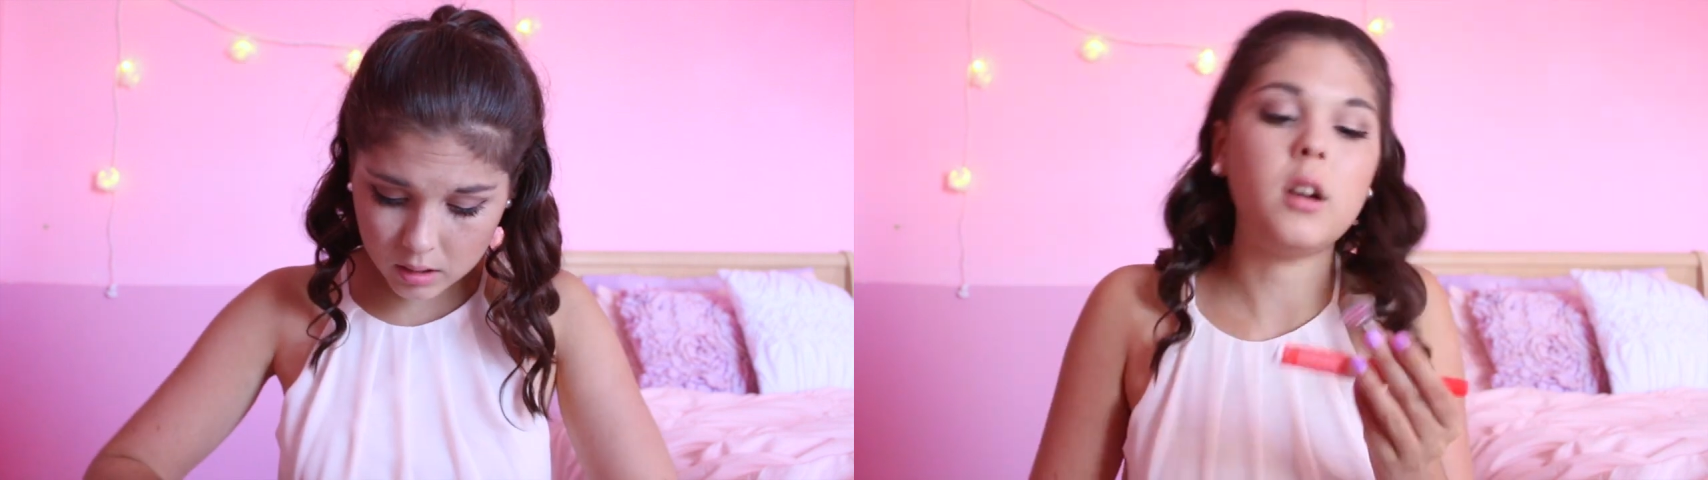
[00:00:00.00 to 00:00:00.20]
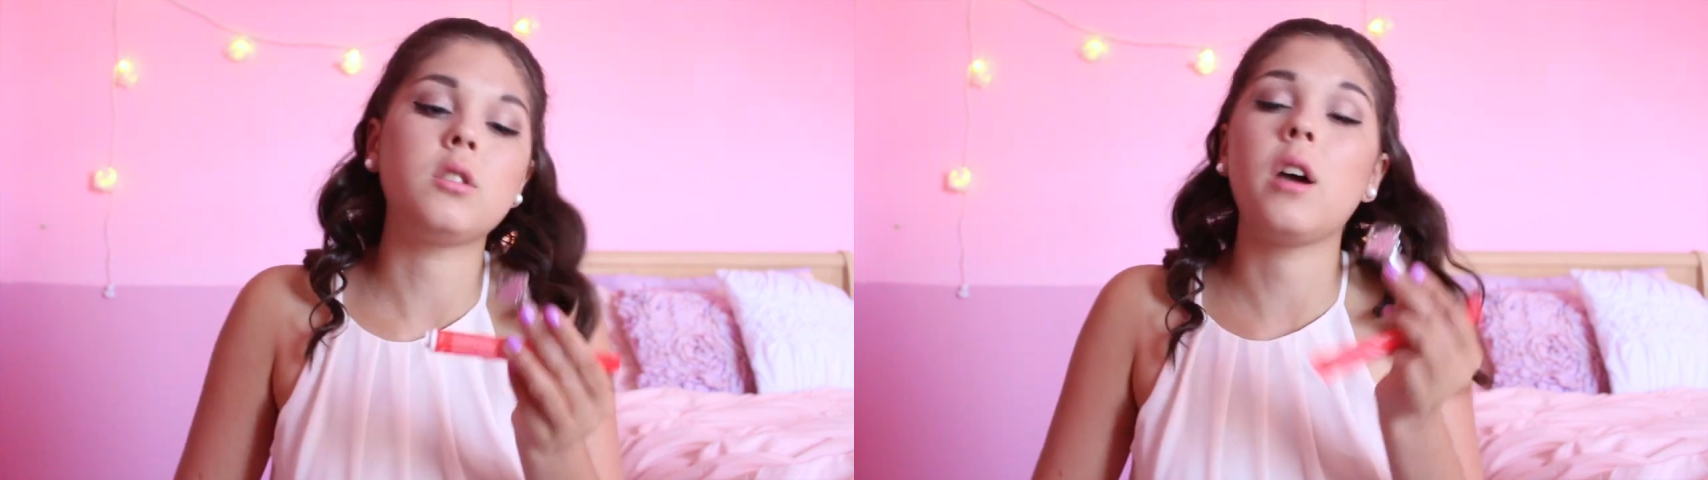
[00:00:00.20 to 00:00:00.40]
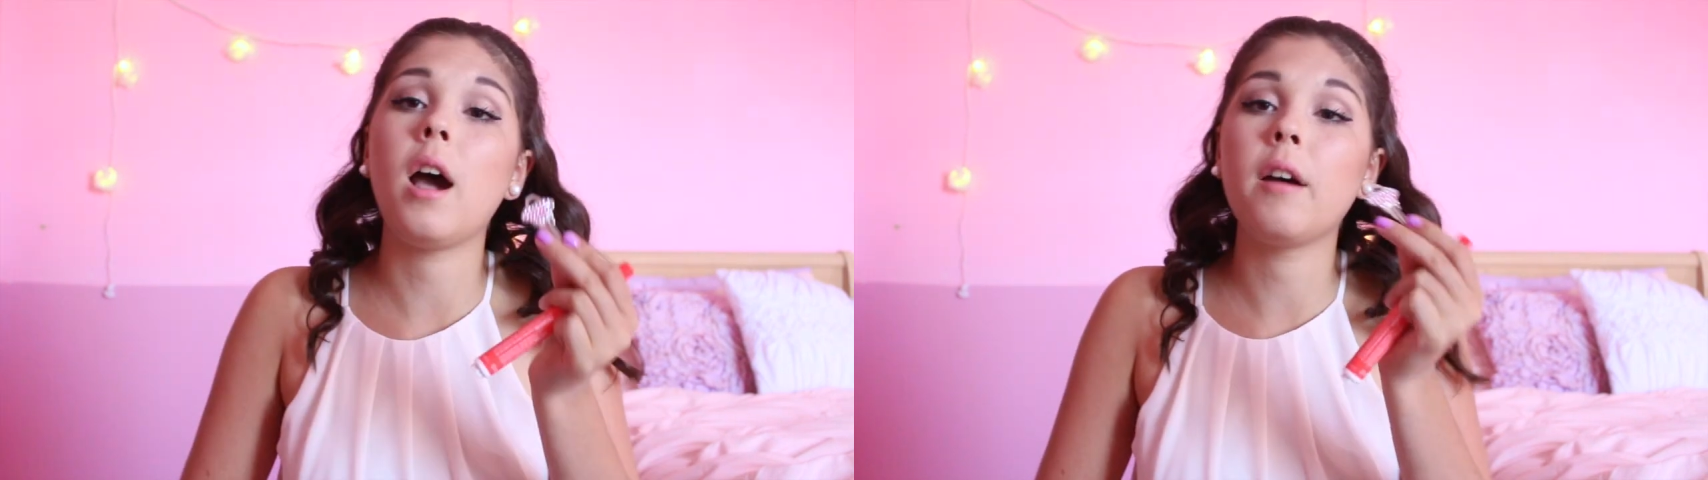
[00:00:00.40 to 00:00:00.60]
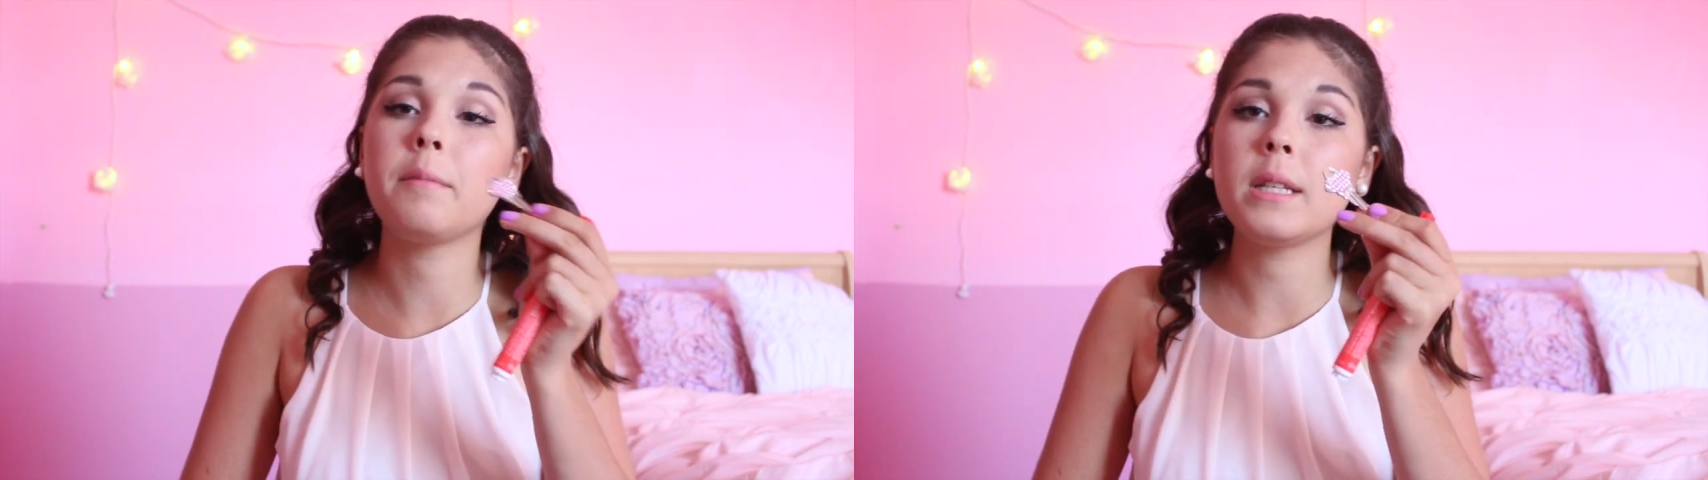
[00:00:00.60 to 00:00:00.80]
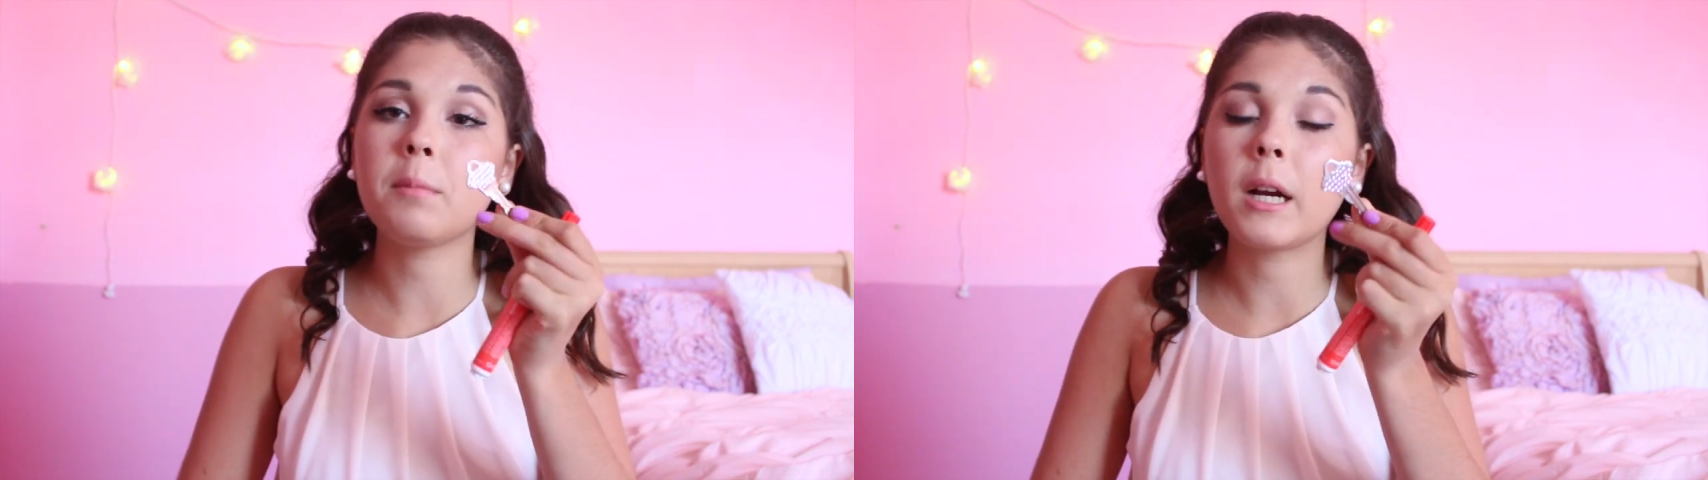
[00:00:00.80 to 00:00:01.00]
I also have
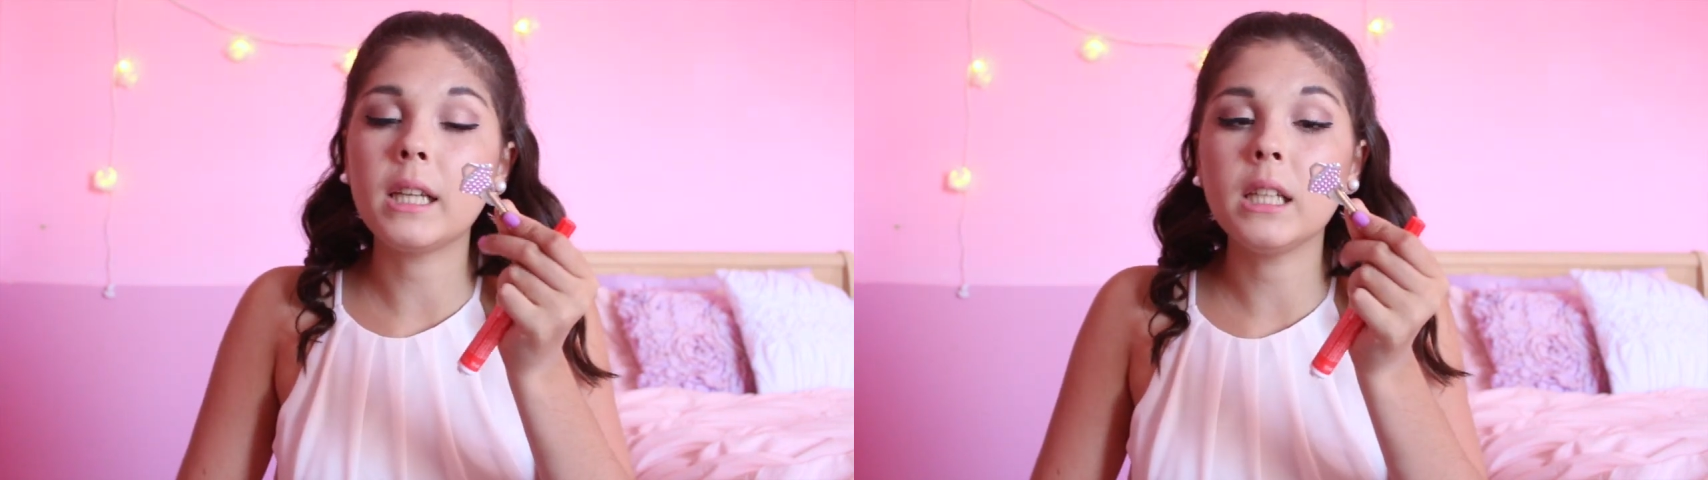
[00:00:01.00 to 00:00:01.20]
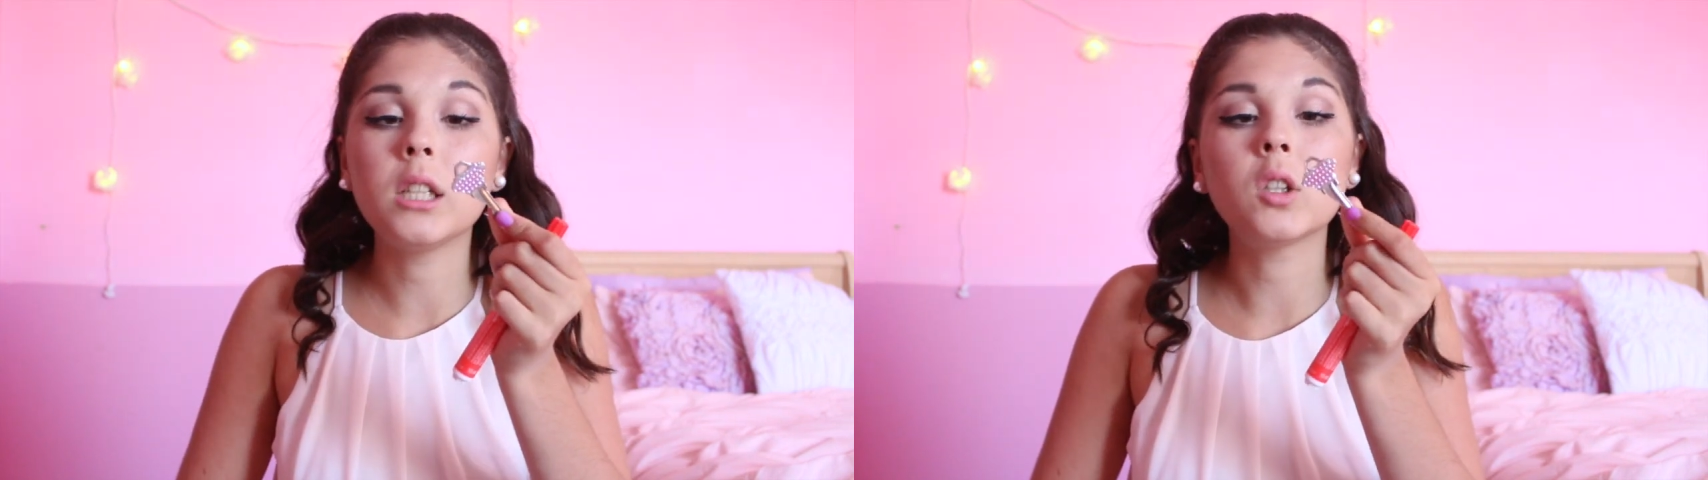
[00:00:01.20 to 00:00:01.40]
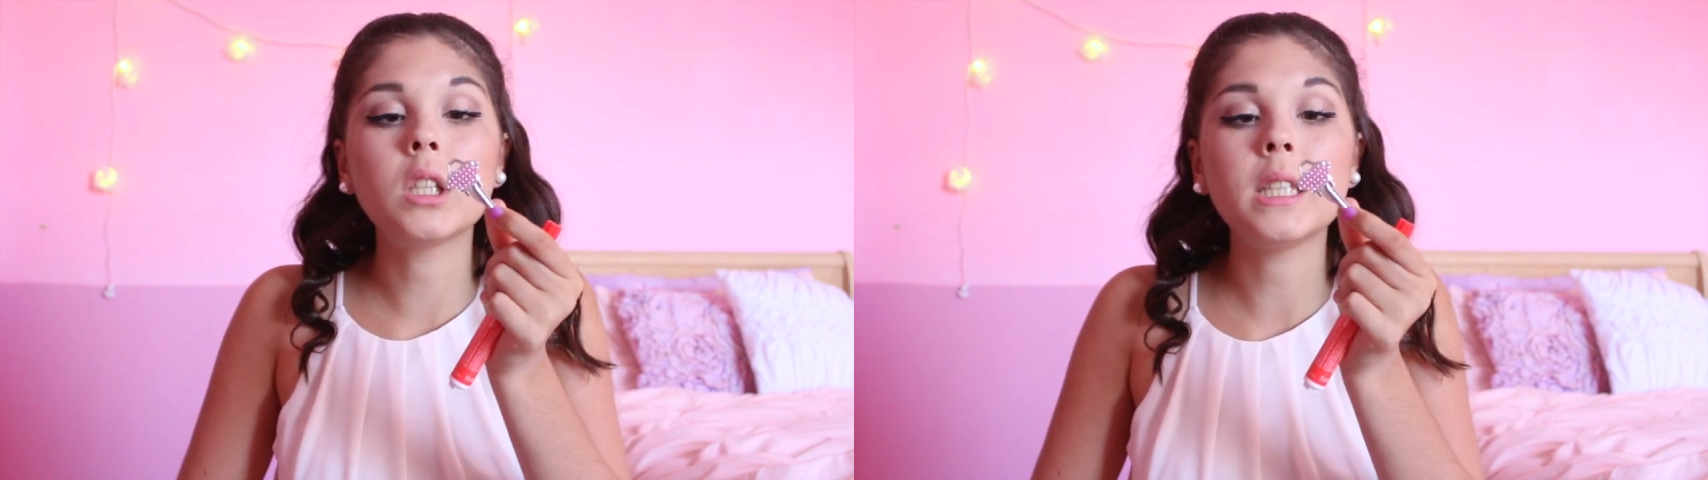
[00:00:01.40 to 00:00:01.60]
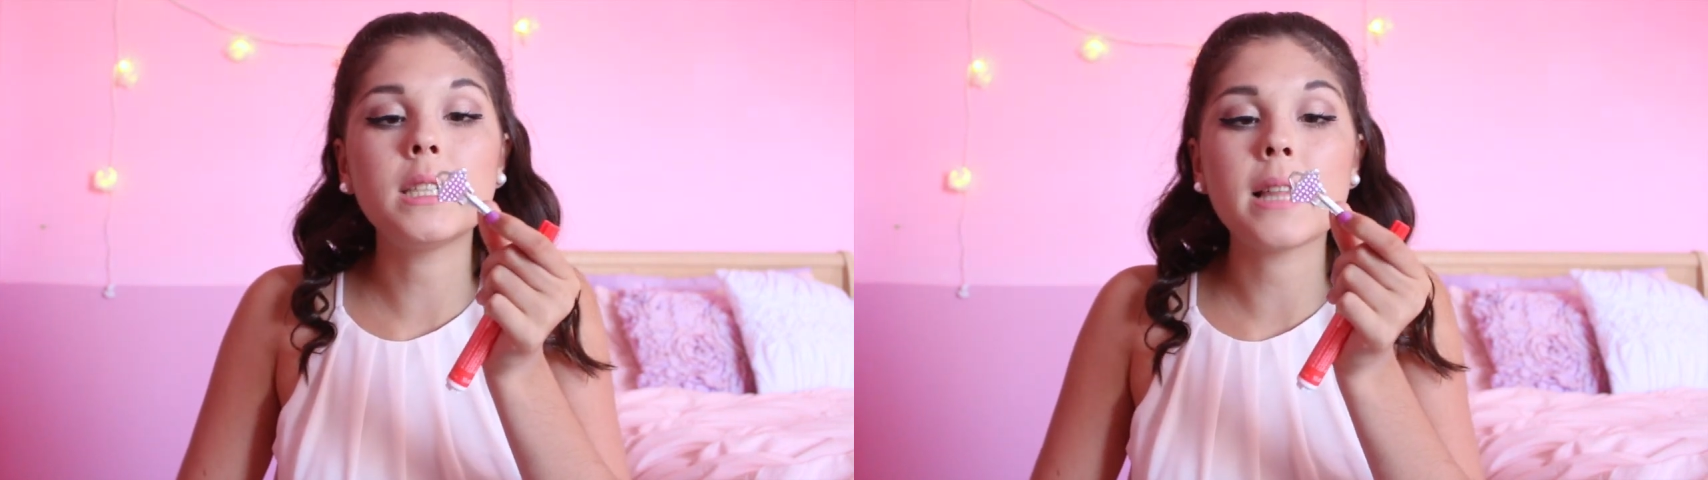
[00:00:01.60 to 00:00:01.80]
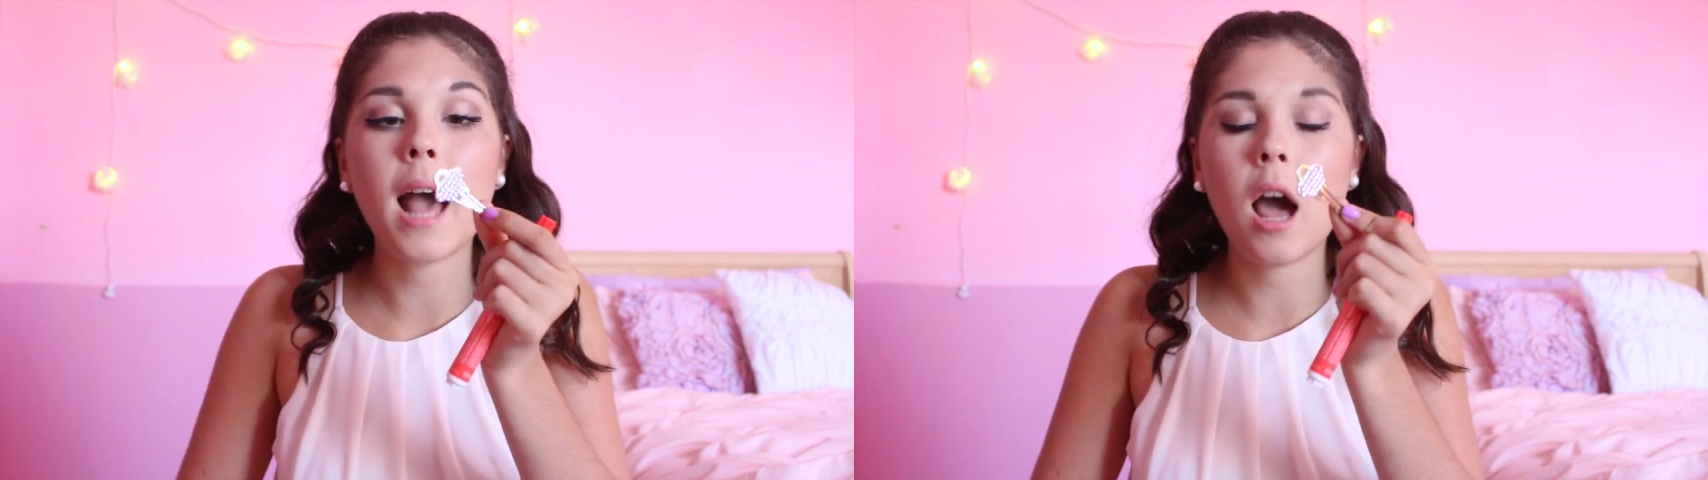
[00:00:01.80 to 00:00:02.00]
my sparkly little key
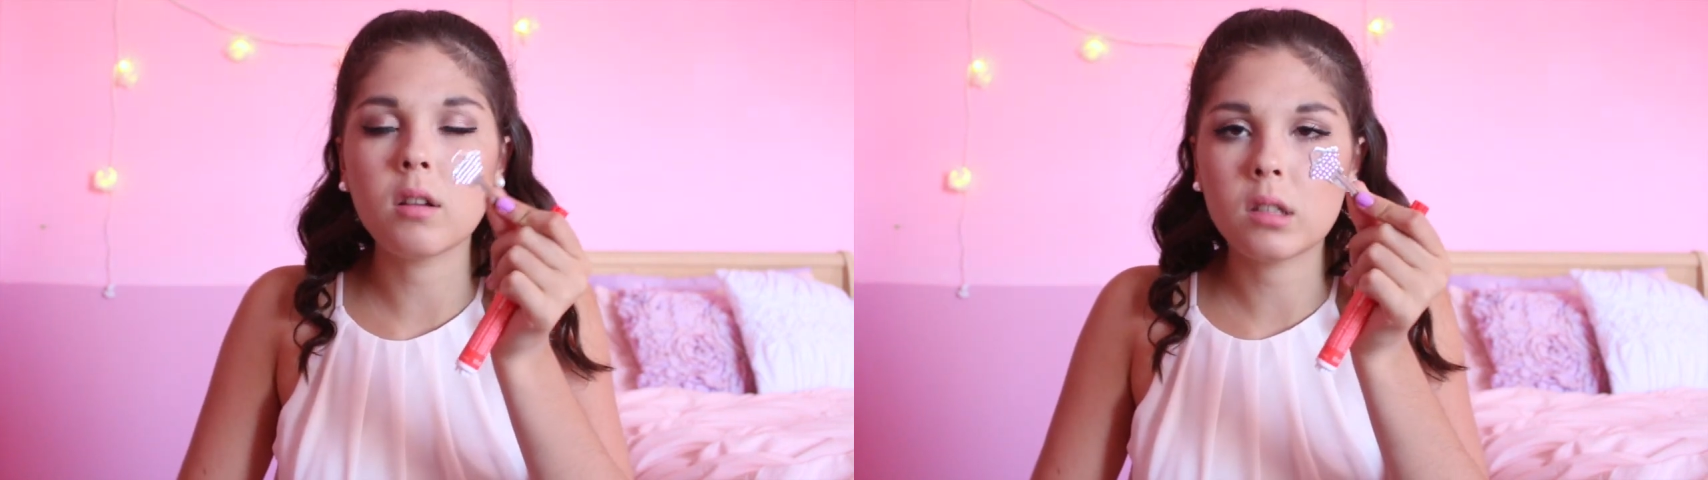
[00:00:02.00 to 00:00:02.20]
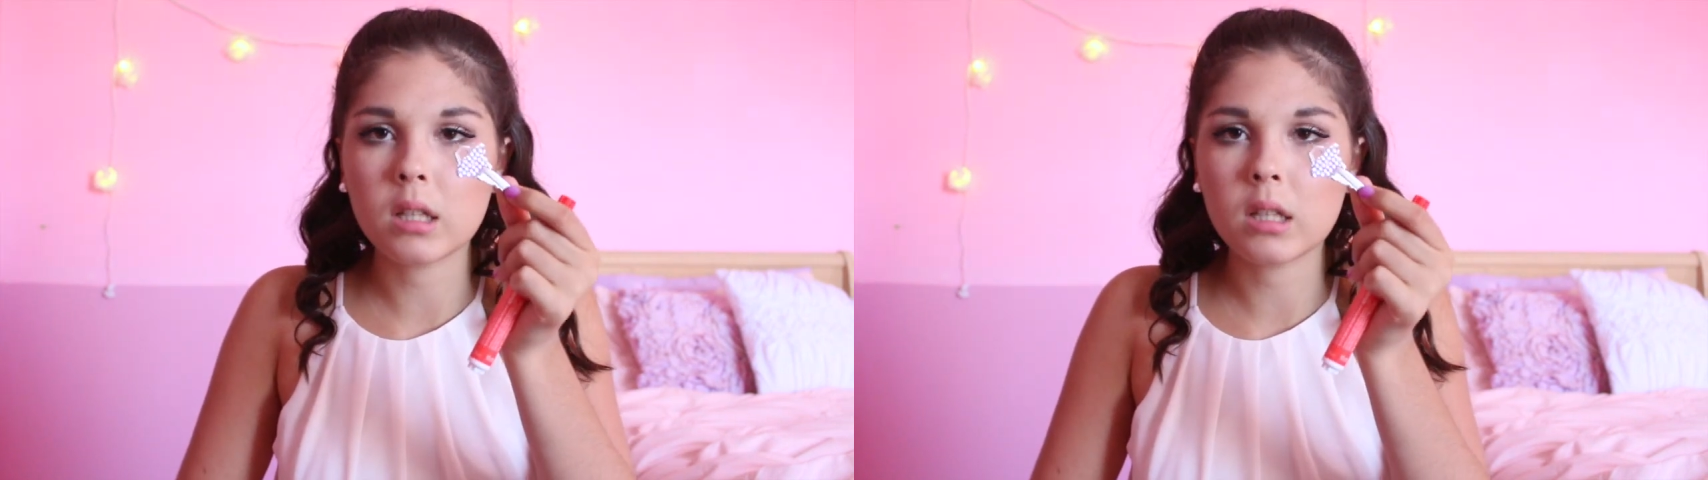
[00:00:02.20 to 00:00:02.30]
to the house.